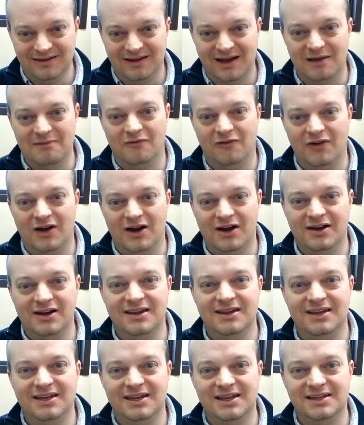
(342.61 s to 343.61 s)
I'm
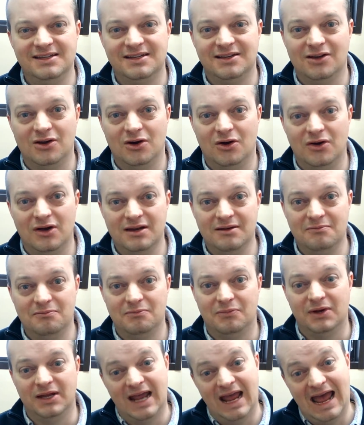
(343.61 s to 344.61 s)
very easygoing,
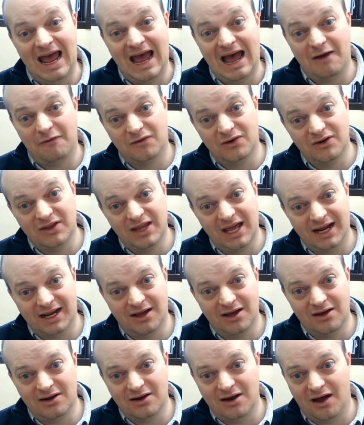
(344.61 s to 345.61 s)
but after that
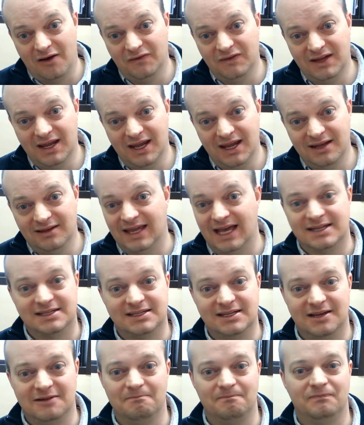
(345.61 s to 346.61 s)
cutoff date, that's
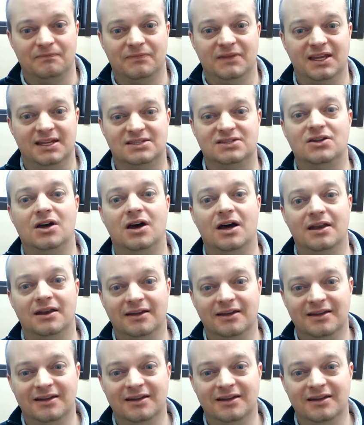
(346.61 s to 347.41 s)
it. It's done.